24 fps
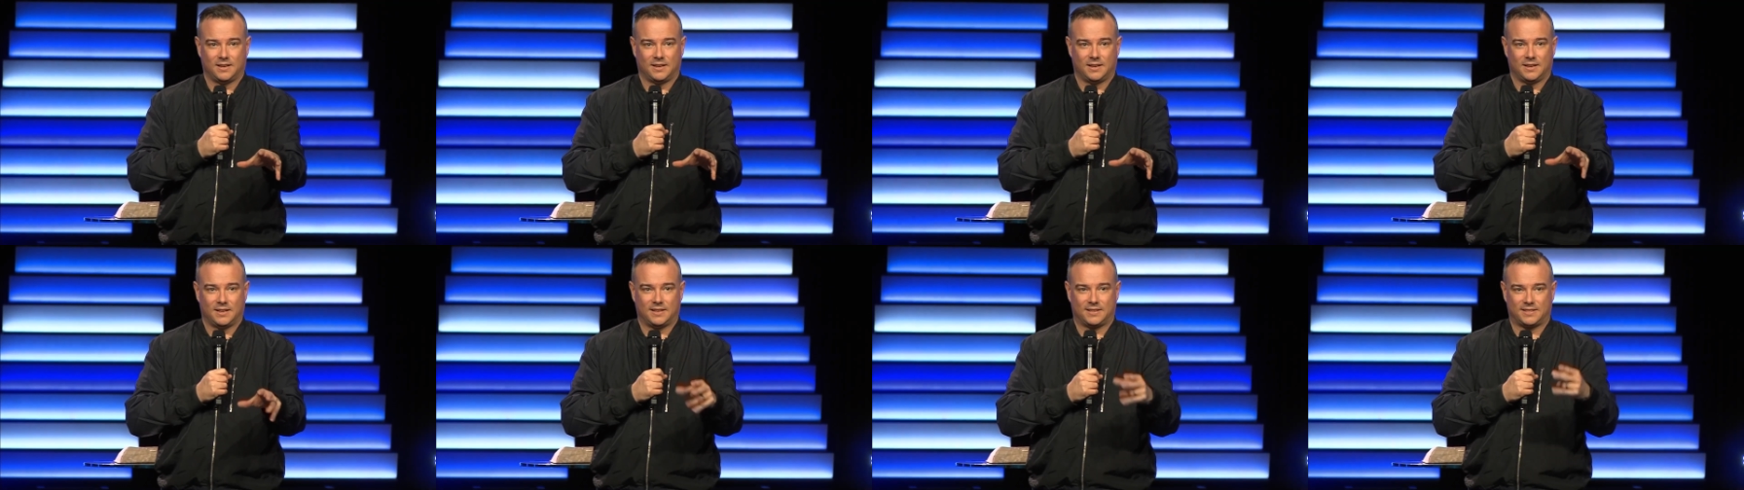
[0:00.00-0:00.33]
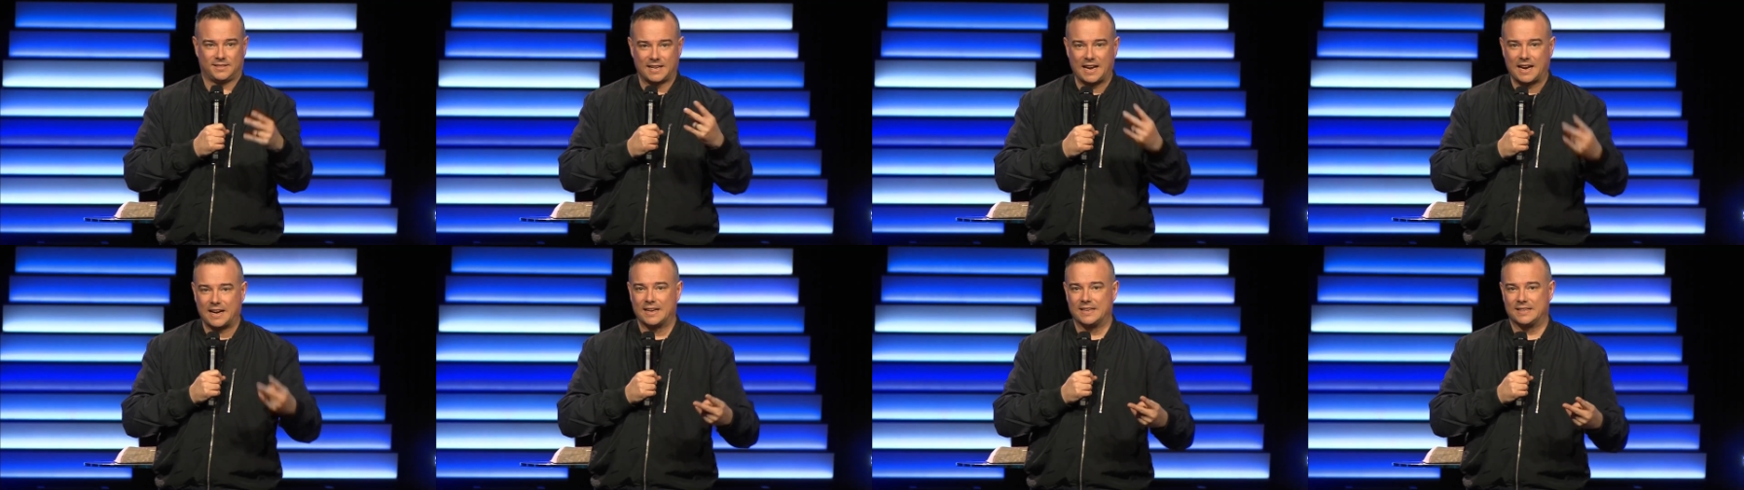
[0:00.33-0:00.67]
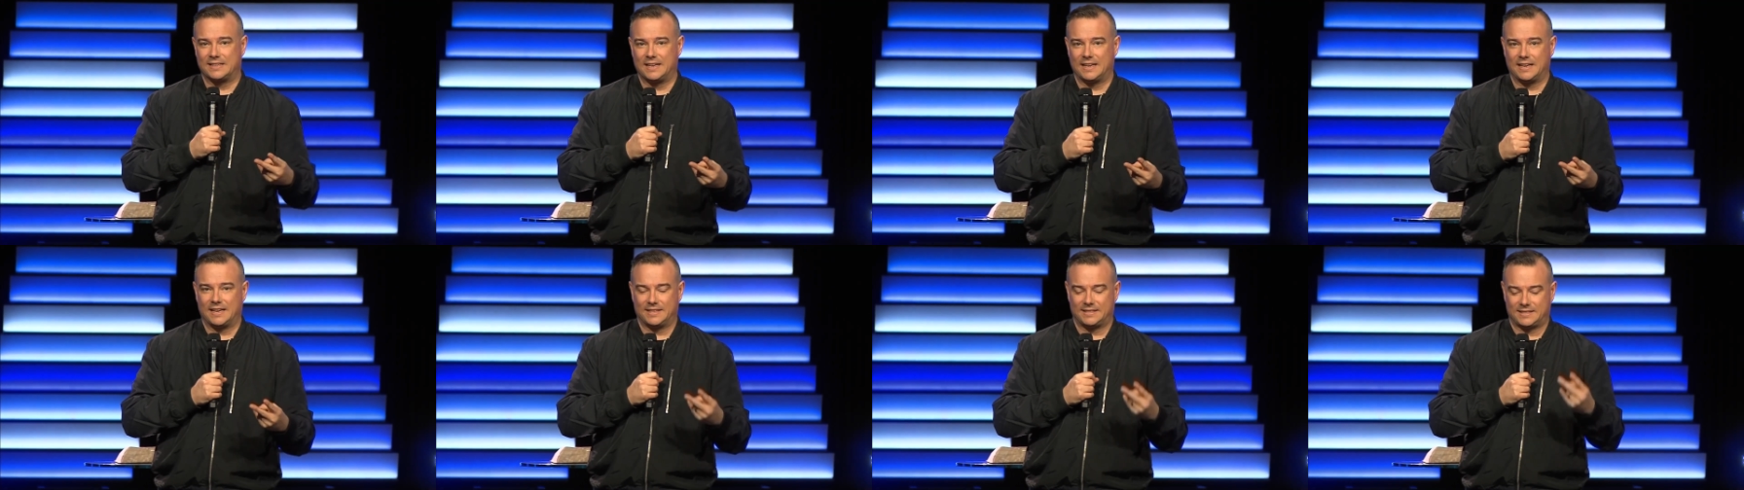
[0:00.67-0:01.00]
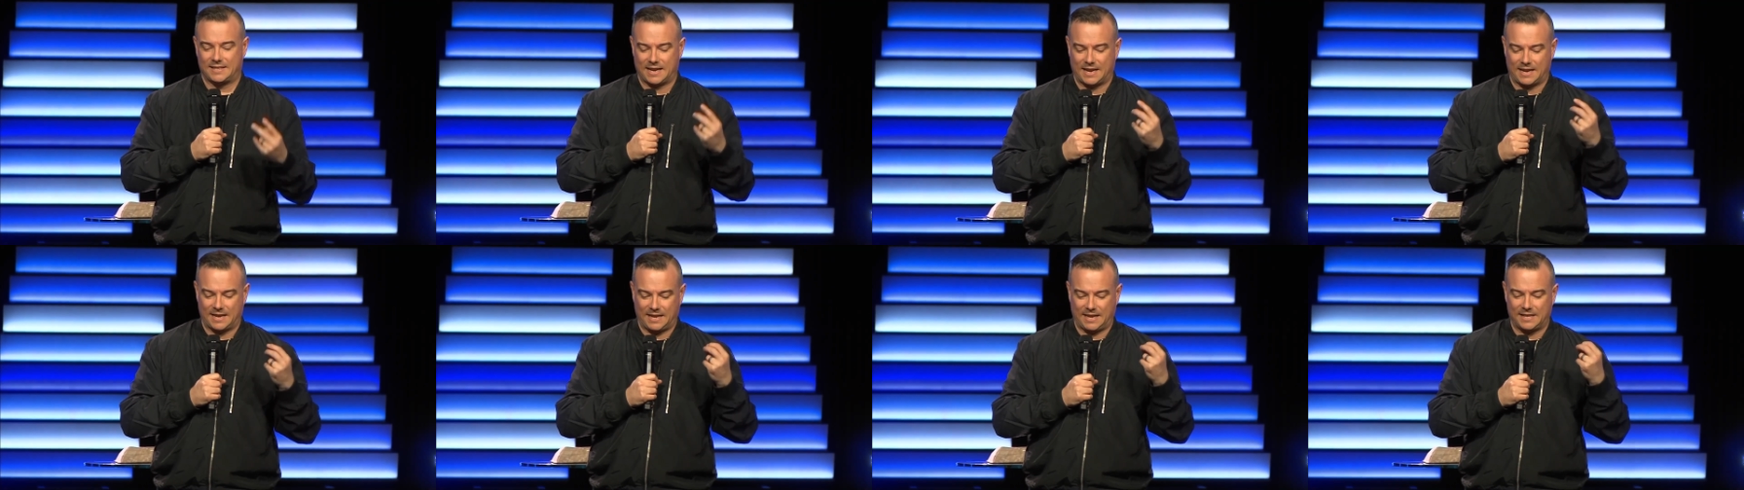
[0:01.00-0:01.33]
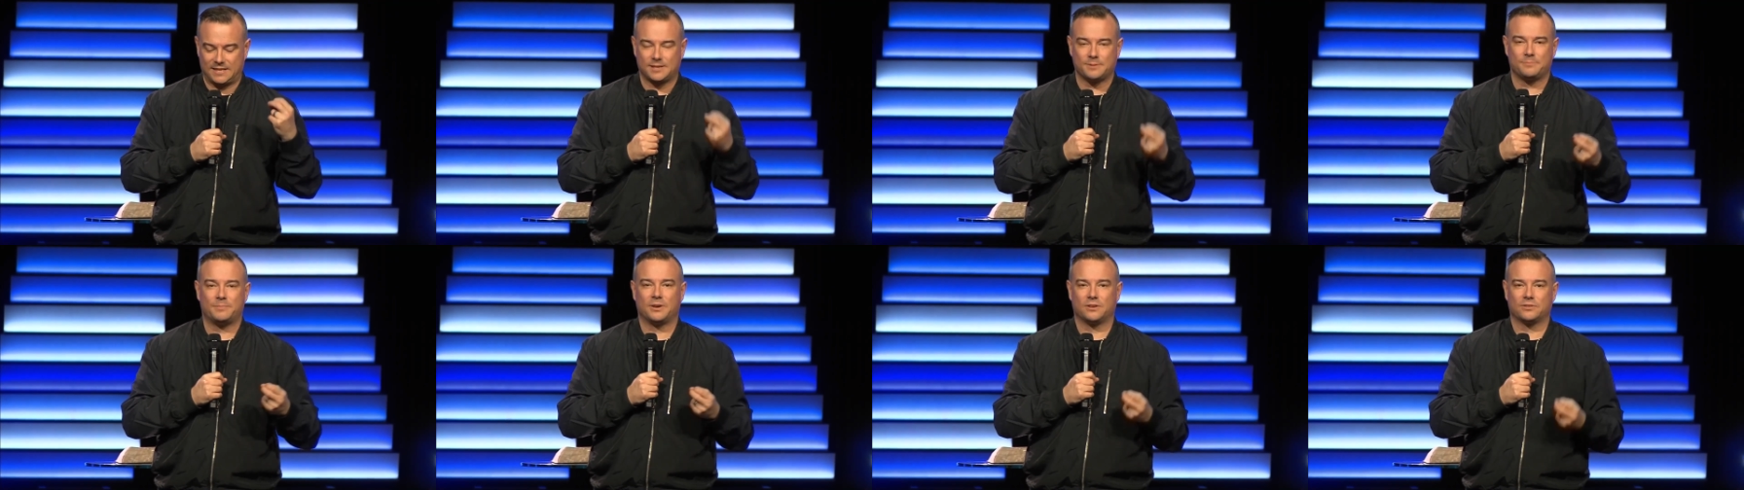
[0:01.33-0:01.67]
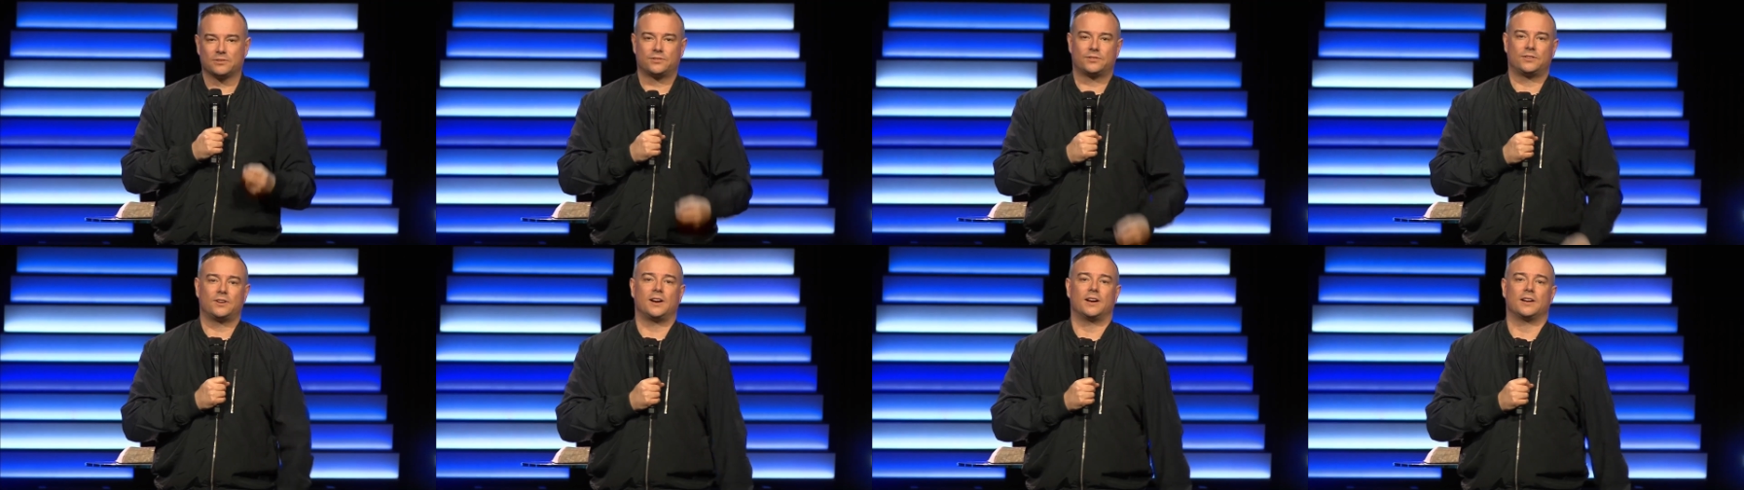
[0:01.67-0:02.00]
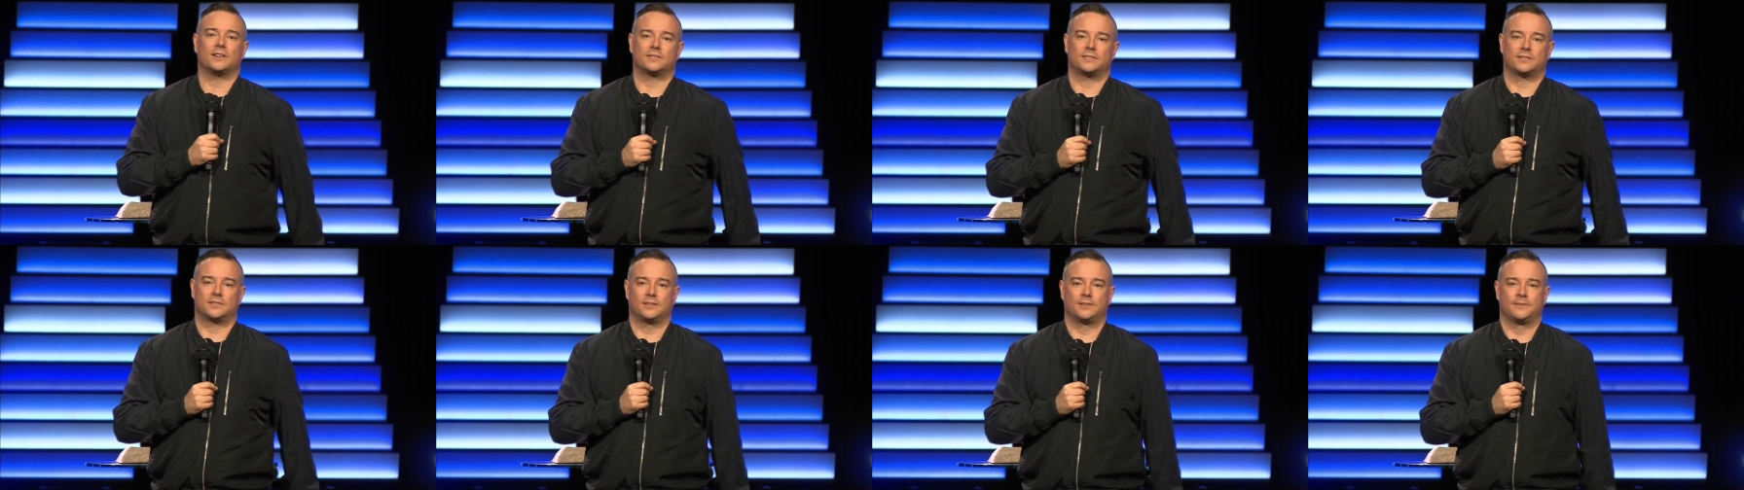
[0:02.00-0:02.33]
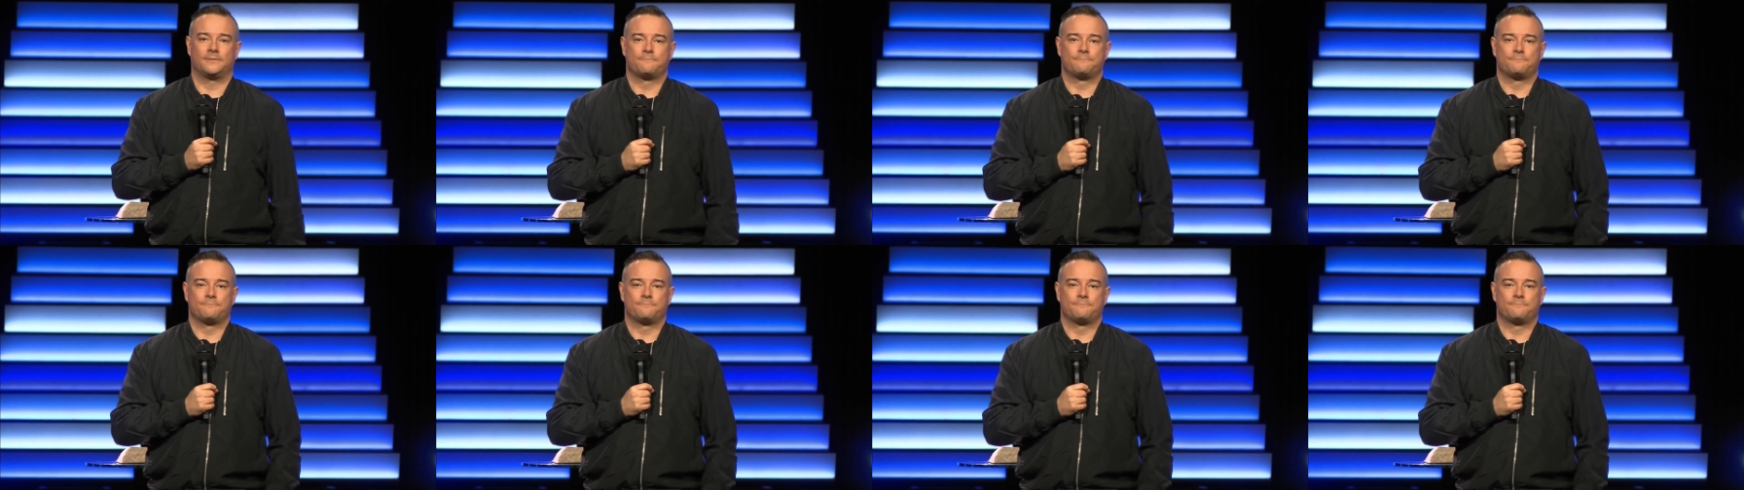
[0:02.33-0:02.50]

The second thing is that it's about trust.